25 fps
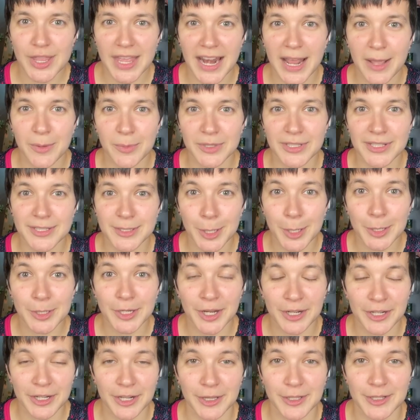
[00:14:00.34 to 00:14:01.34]
that I will start
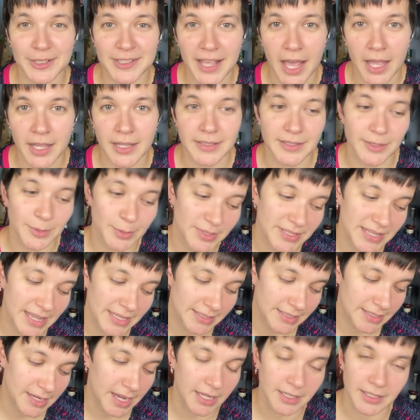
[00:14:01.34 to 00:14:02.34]
on another sock as soon as
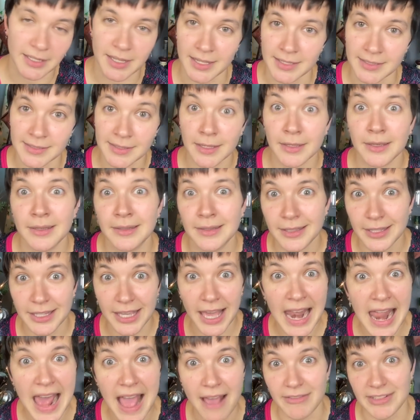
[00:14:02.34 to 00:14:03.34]
that's done because
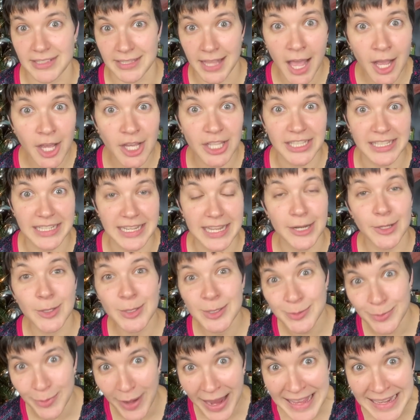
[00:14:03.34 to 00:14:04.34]
gotta have a sock on the
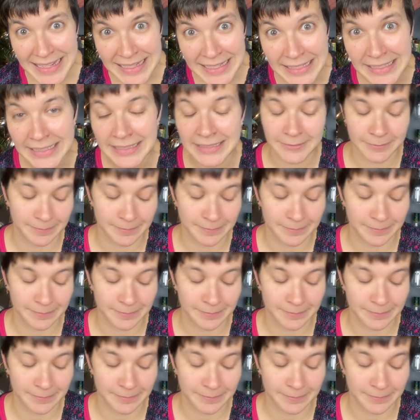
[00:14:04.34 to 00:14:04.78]
needles, right?